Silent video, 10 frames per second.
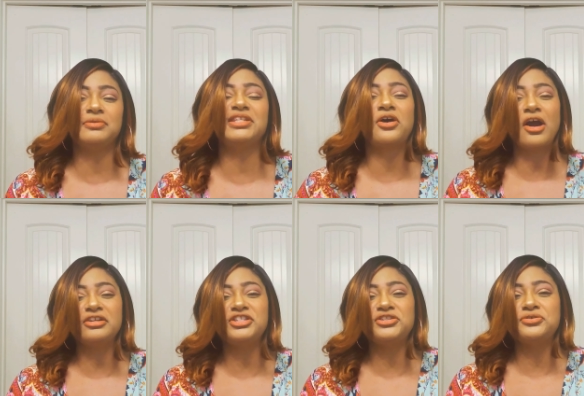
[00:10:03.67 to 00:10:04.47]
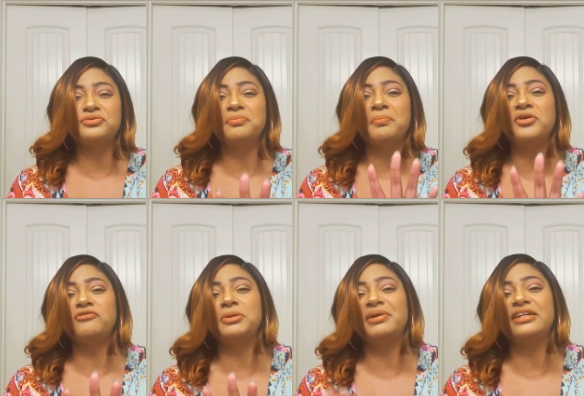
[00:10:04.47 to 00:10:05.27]
It was a cartoon
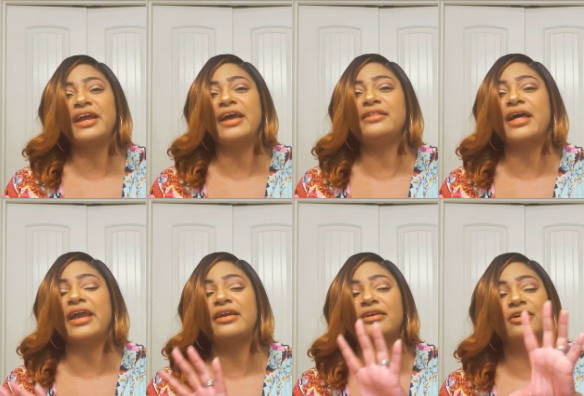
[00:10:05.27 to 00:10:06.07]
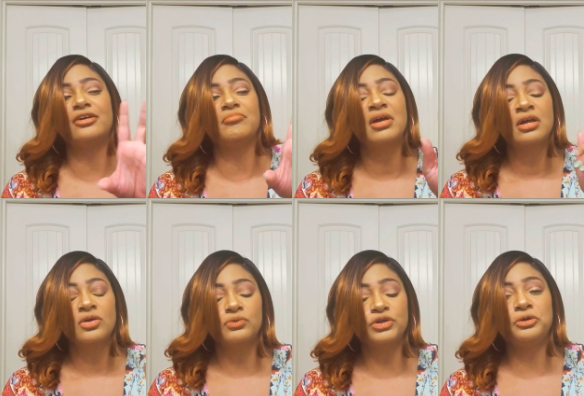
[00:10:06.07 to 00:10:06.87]
movie, but it had like um,
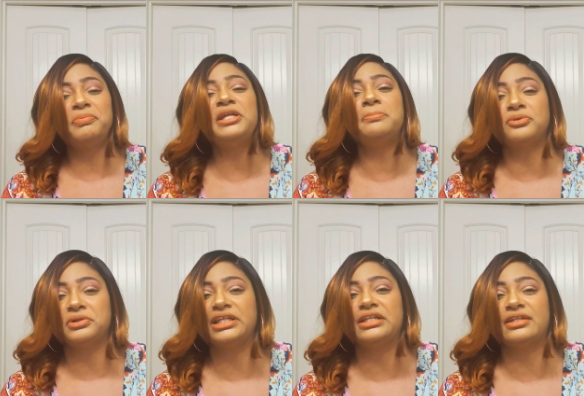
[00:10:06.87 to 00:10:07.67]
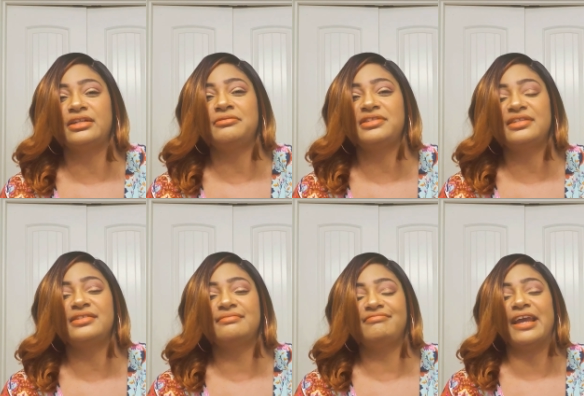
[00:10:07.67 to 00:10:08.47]
real people in it. It was, it's,
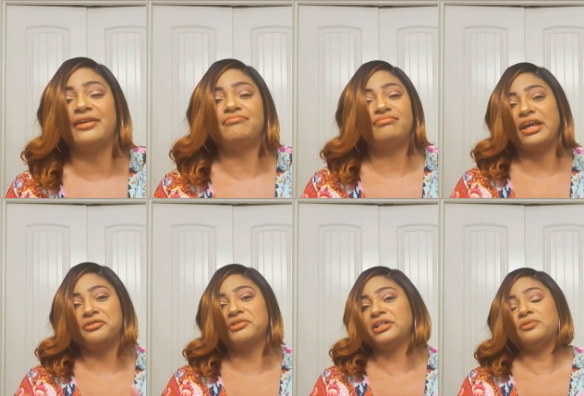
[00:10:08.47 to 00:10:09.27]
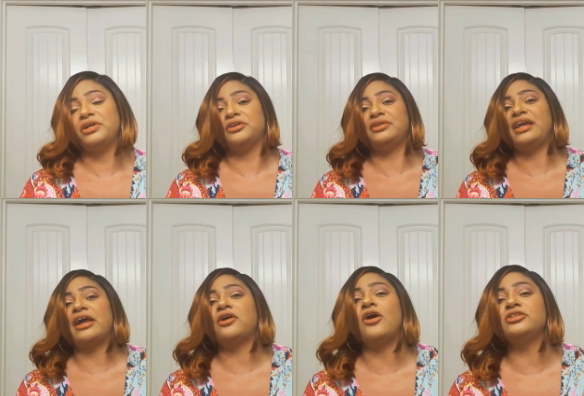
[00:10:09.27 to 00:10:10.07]
yeah, like really weird. It
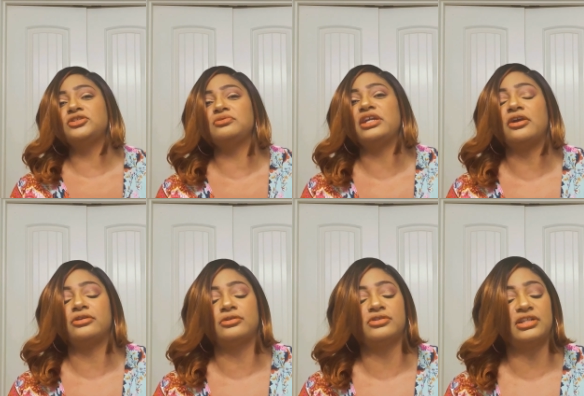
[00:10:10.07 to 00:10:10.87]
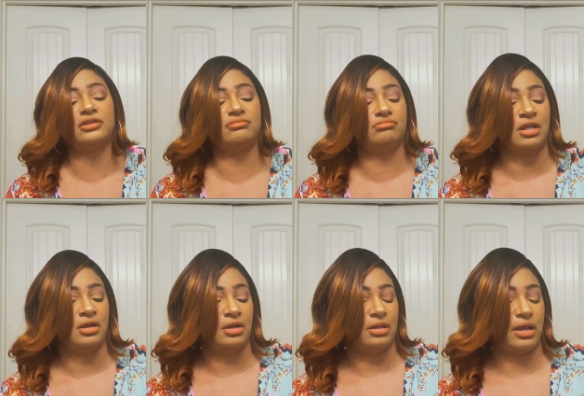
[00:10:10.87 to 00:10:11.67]
had cartoon characters
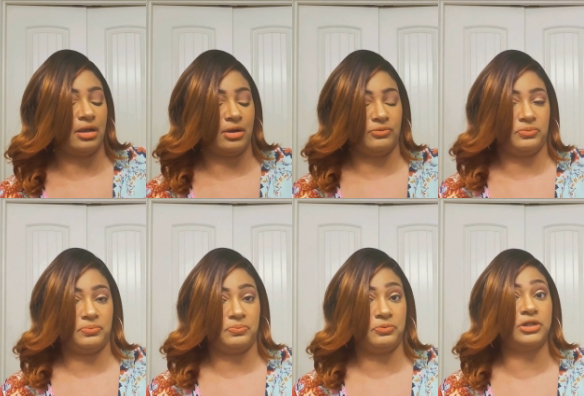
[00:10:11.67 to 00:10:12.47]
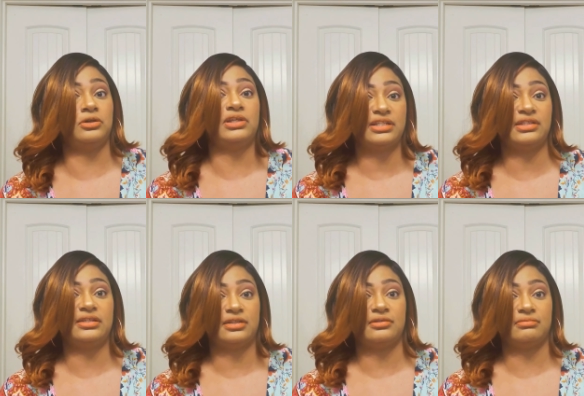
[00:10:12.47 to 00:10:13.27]
and like
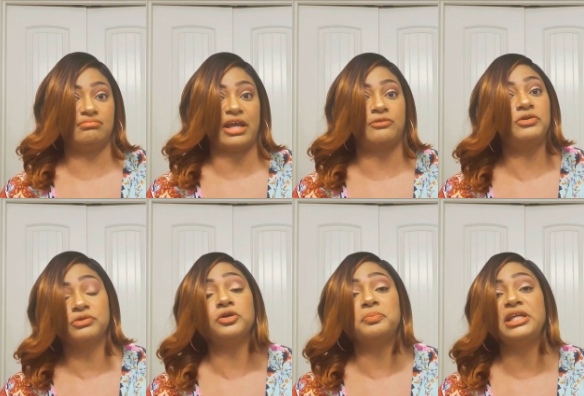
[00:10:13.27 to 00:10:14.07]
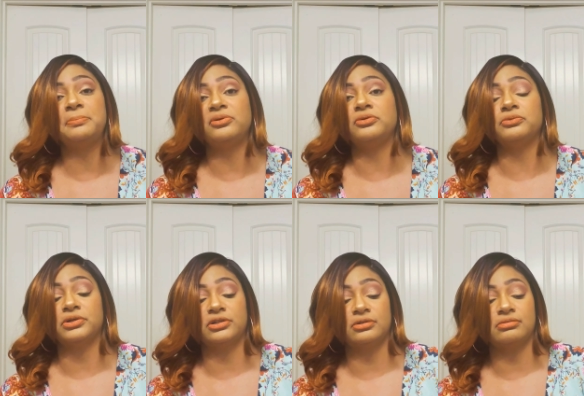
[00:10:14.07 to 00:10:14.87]
realistic, like real people,
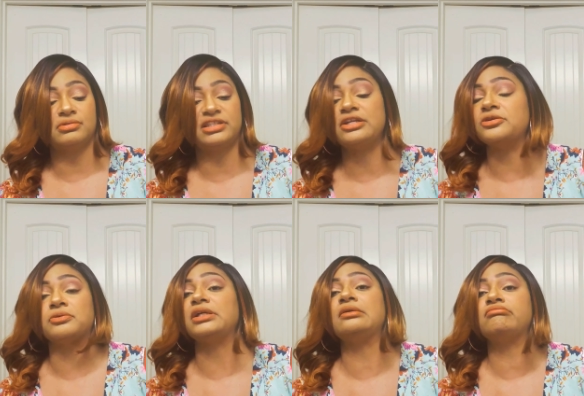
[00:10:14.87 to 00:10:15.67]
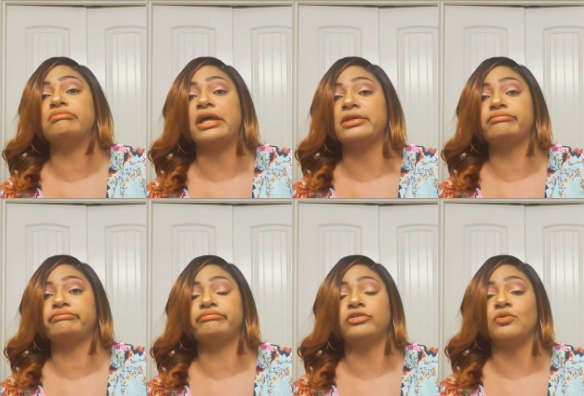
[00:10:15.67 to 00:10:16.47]
real scenery, like
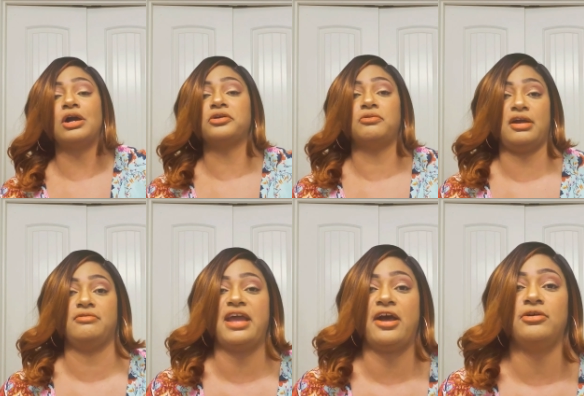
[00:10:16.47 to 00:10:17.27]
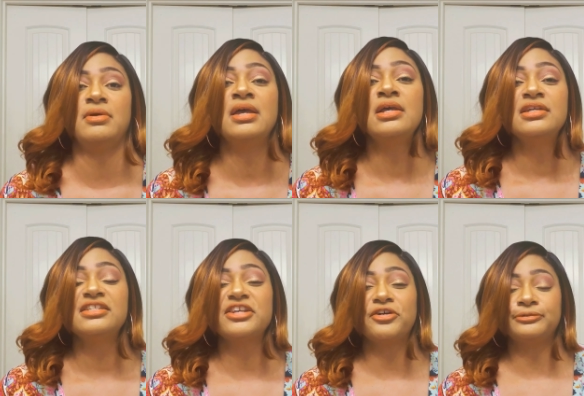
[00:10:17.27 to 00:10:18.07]
we're walking around now.
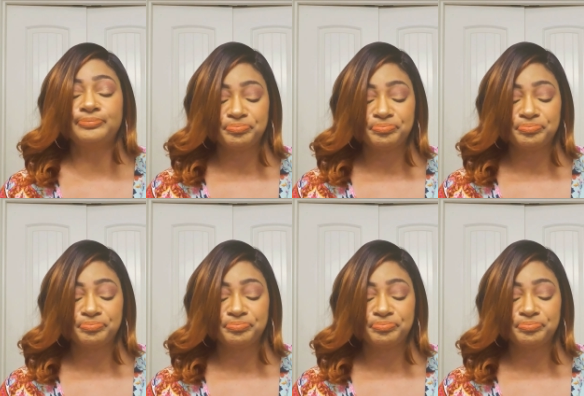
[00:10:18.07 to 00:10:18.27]
So